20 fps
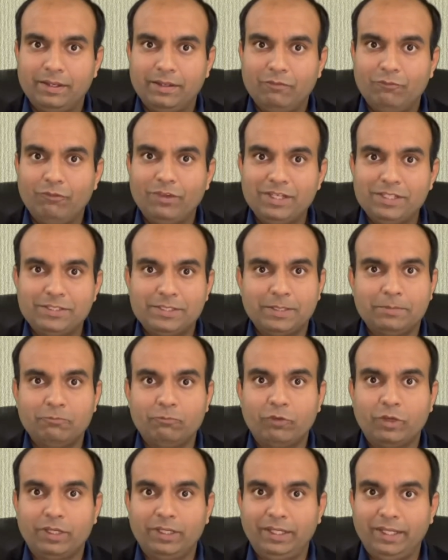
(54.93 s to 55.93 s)
When
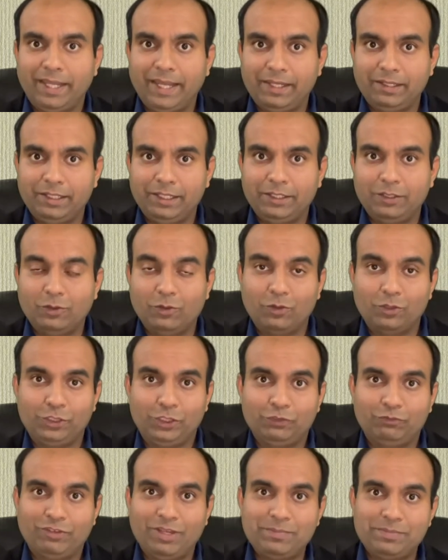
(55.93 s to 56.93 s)
someone landed on
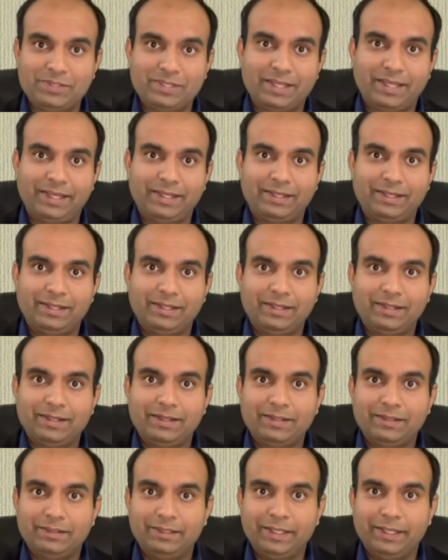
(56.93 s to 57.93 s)
your website,
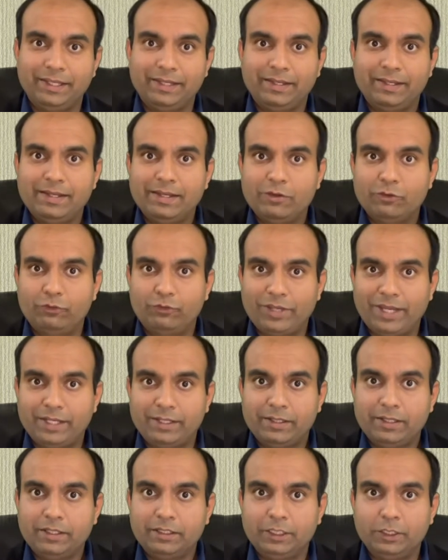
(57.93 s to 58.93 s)
they
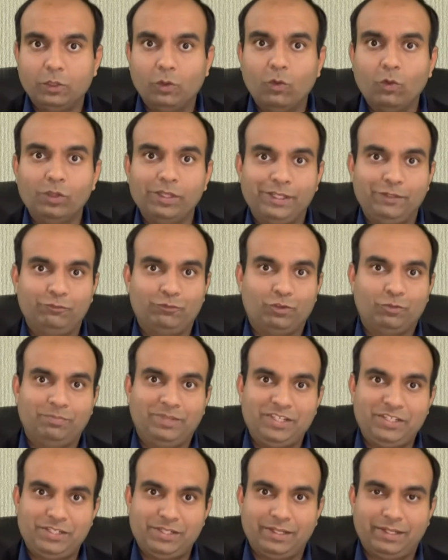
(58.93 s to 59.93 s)
read the whole
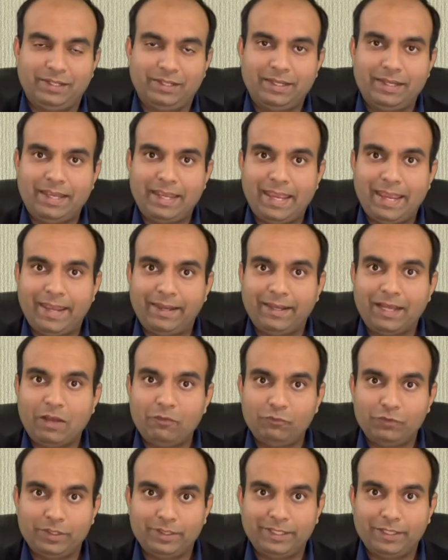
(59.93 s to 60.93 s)
information, and
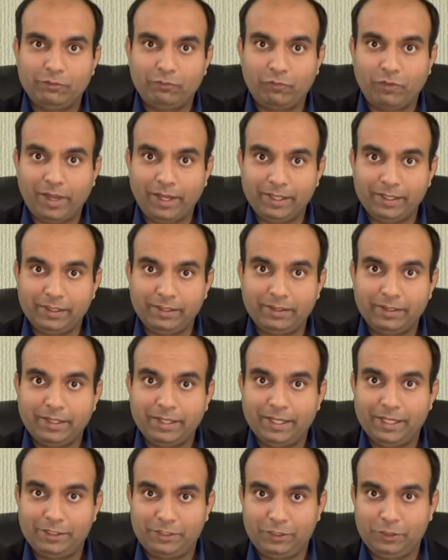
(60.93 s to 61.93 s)
after they find
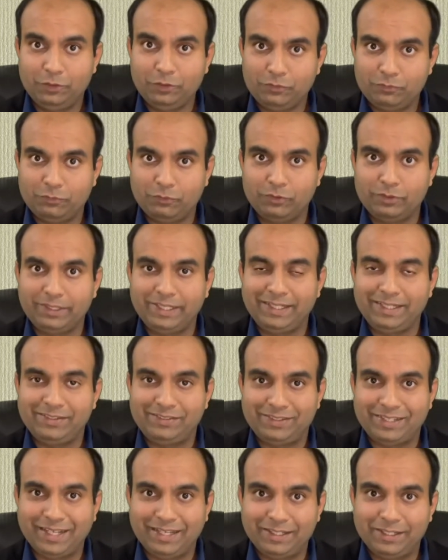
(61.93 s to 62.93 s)
it useful, they
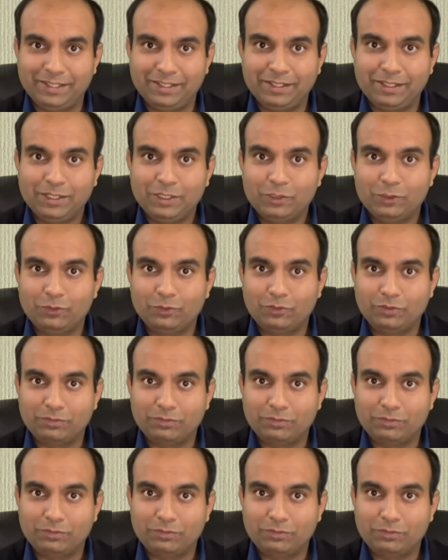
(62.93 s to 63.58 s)
decided to